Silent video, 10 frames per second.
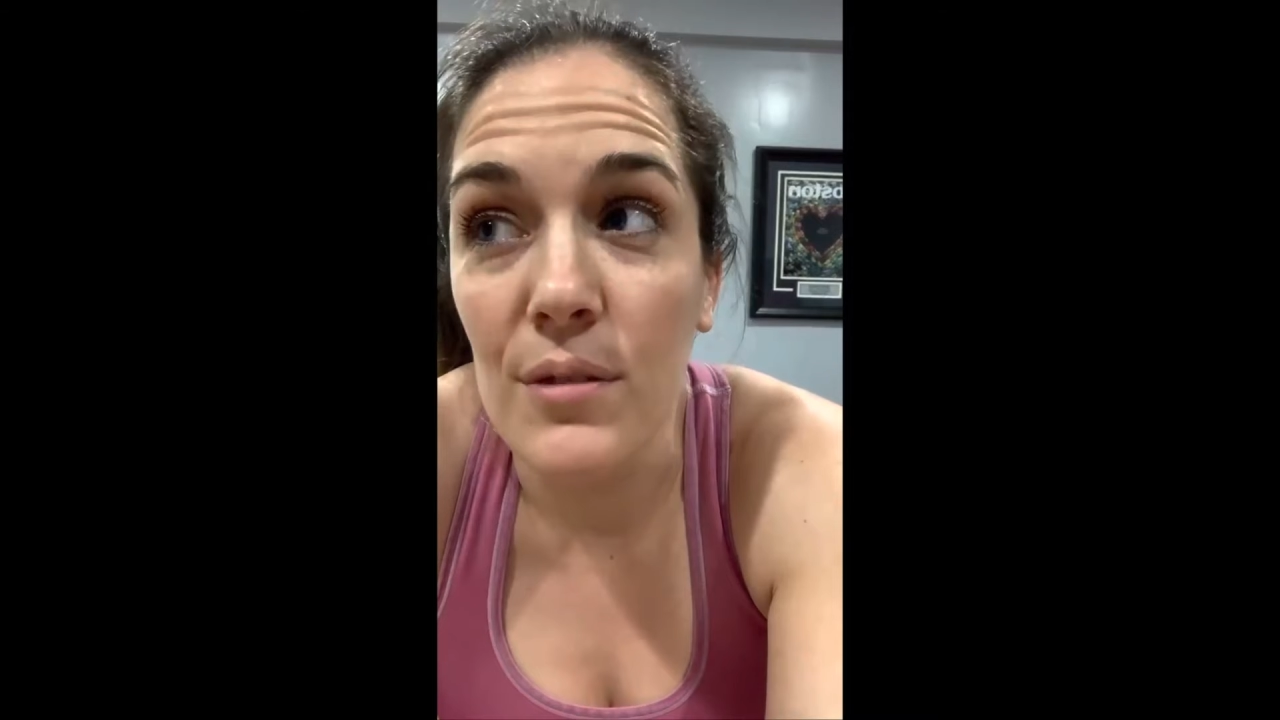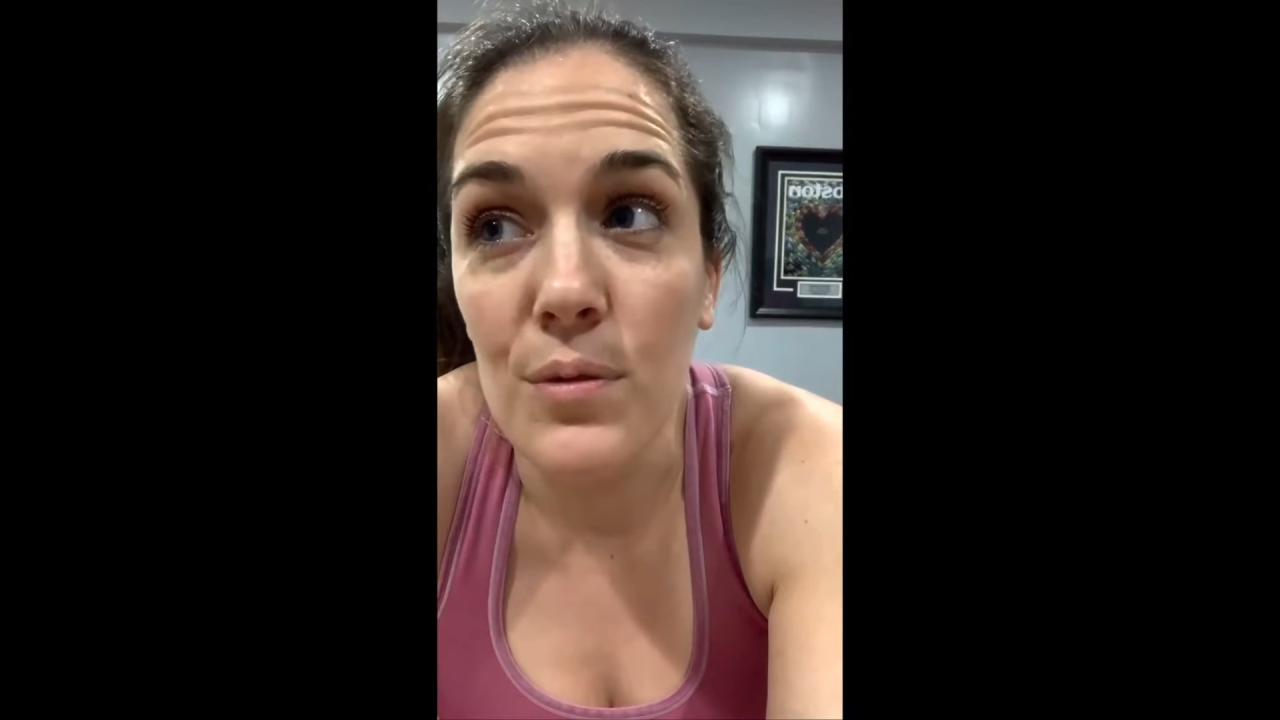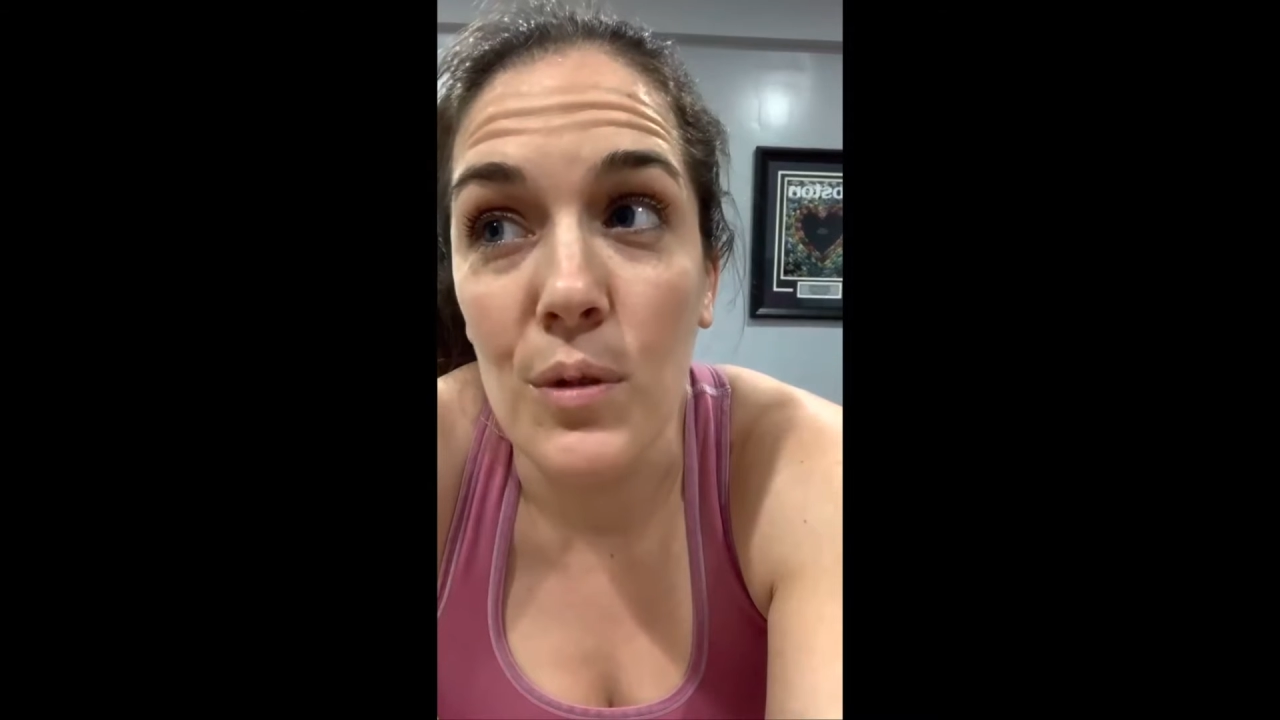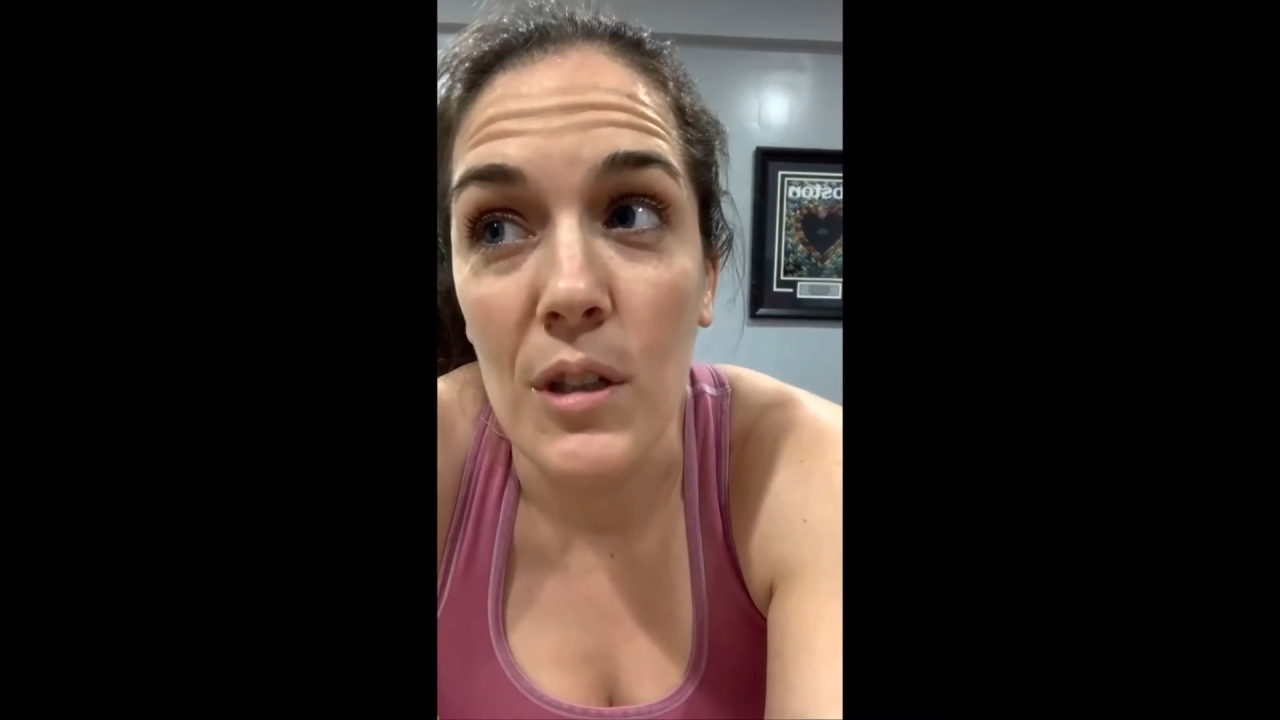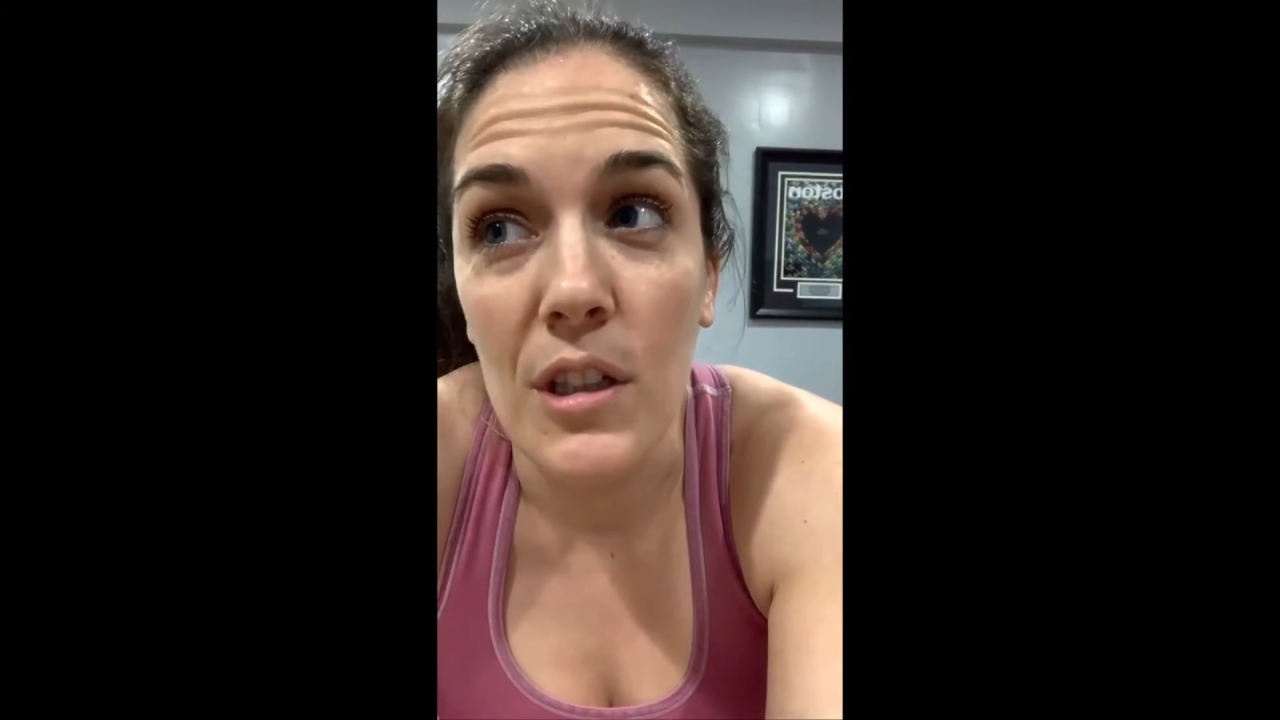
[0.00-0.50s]

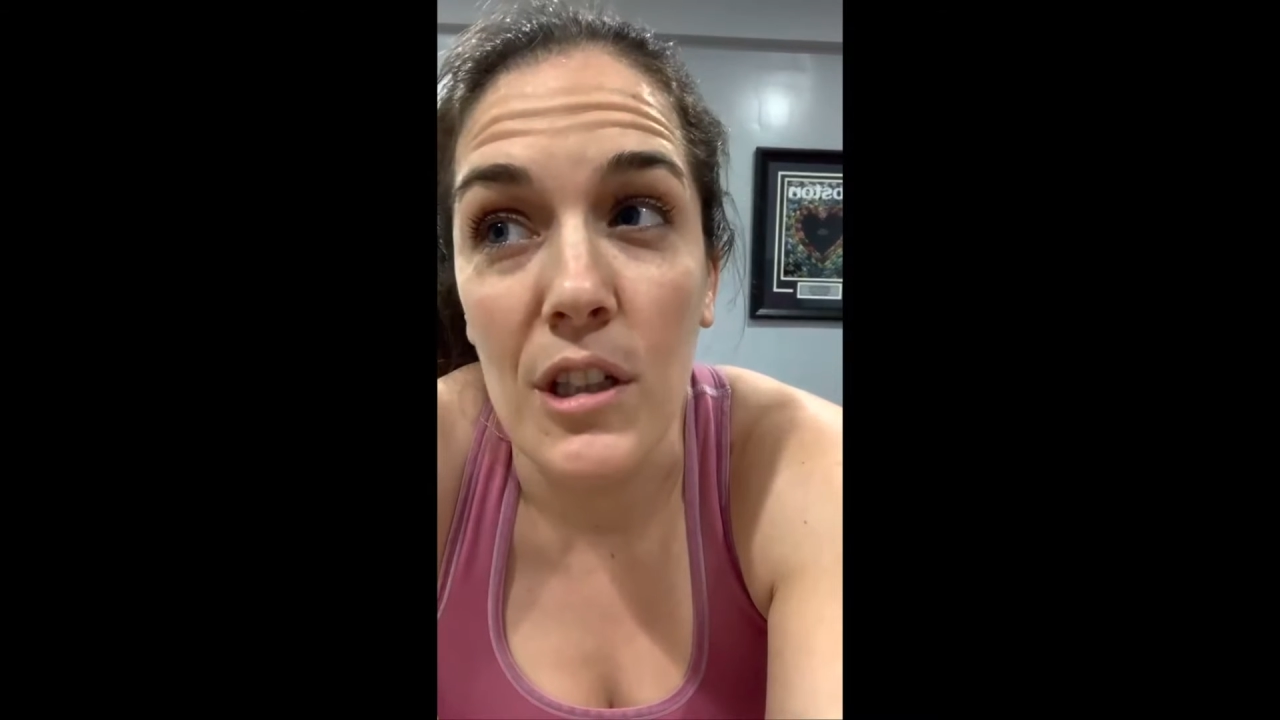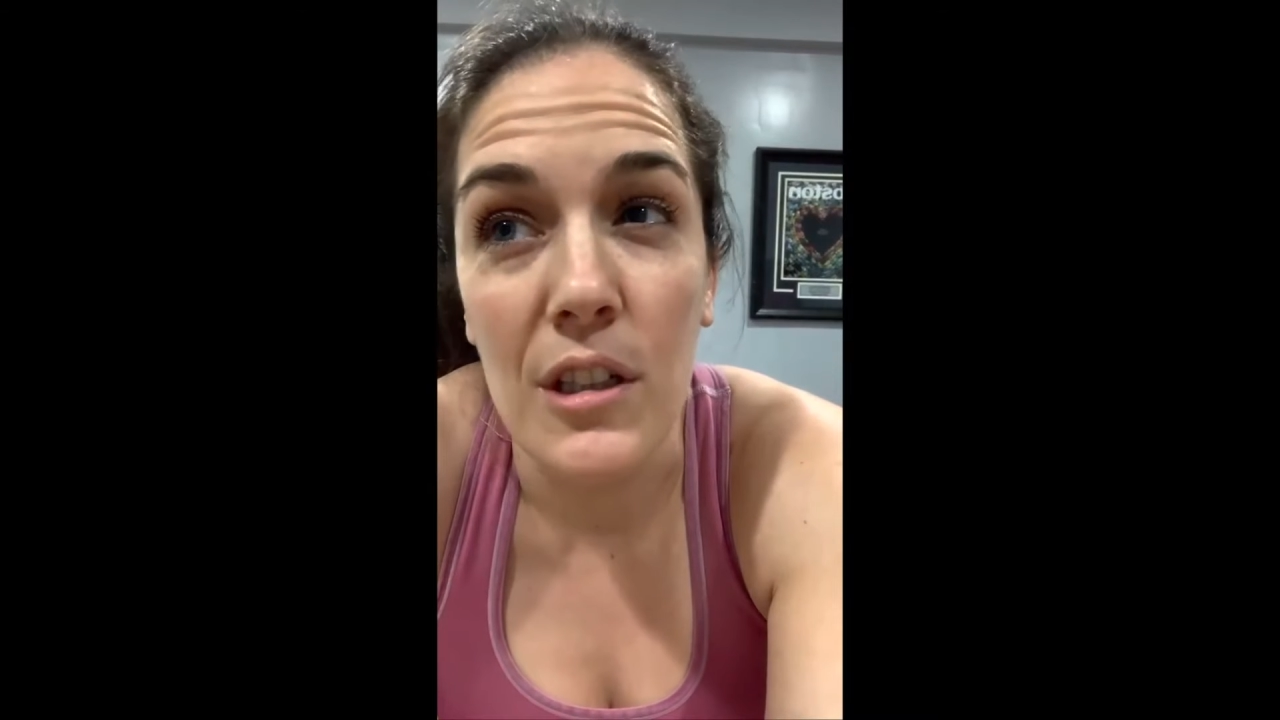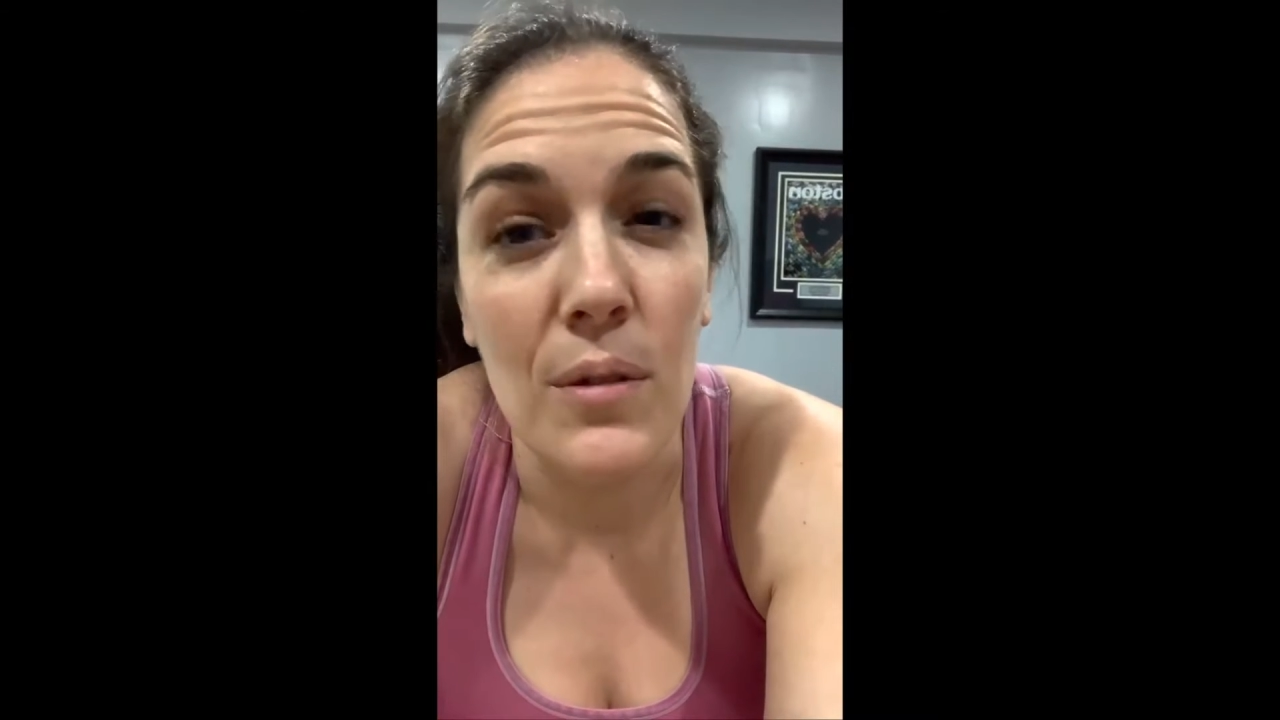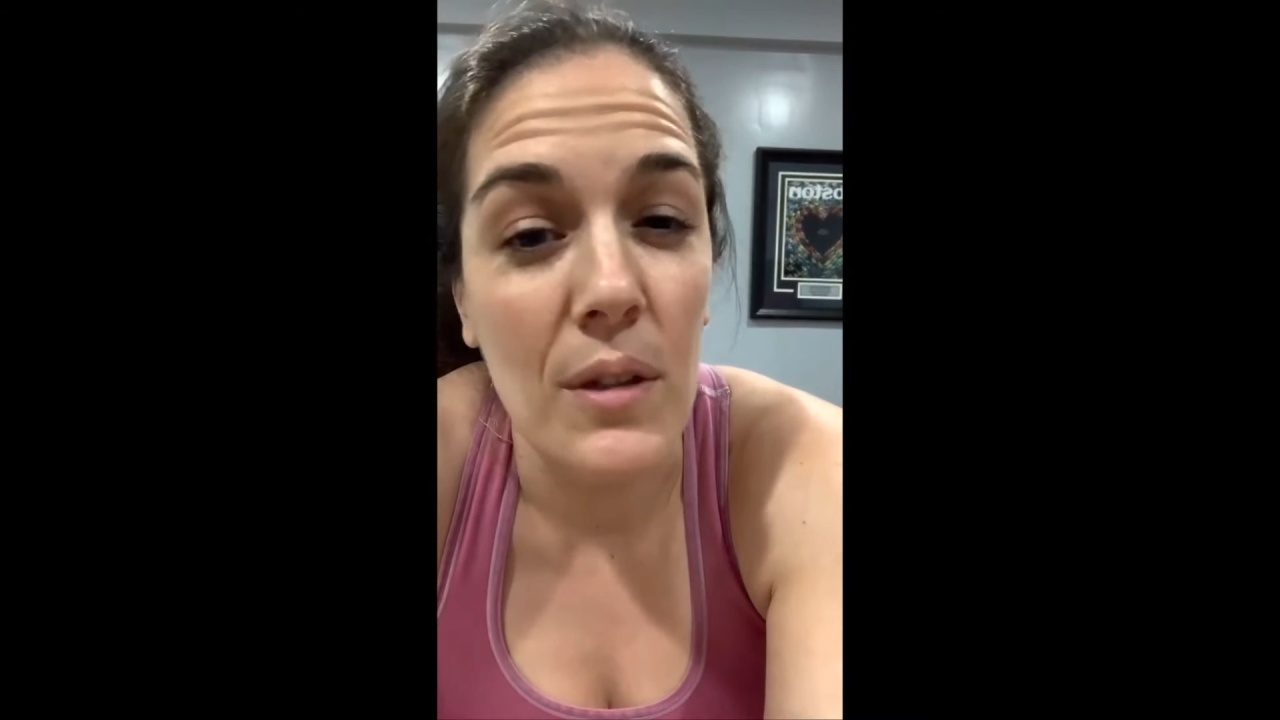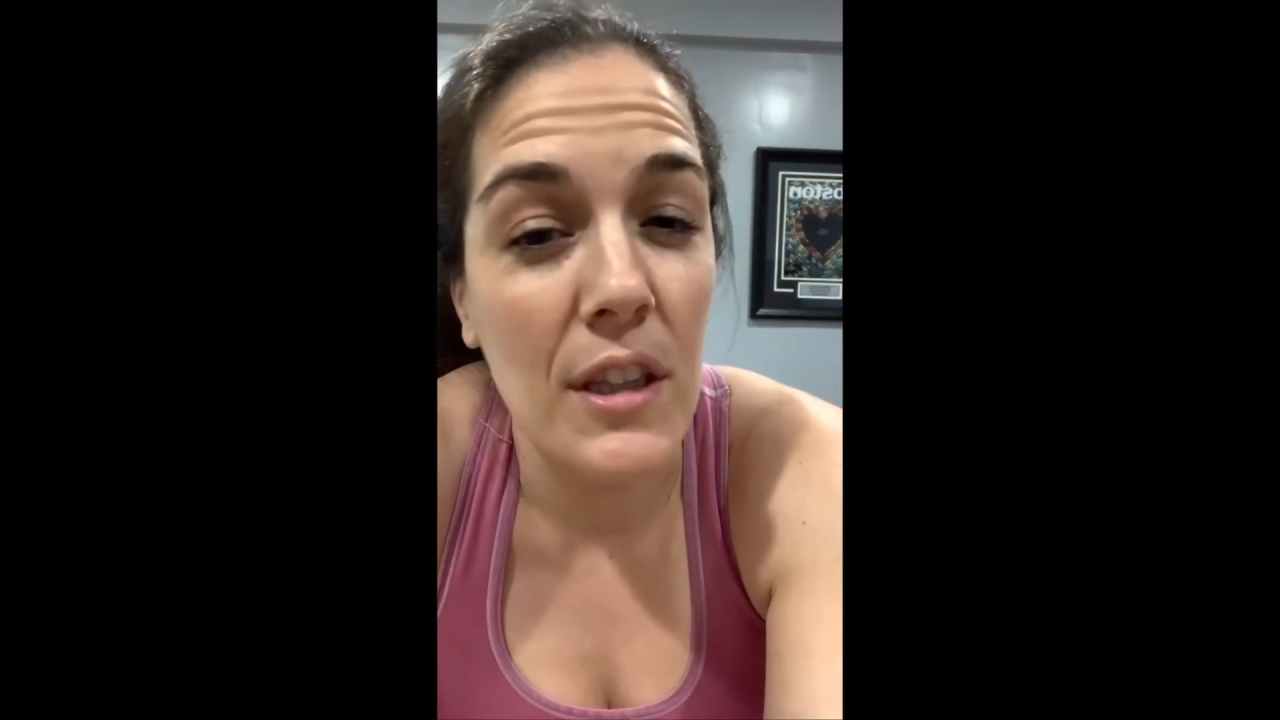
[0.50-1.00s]
for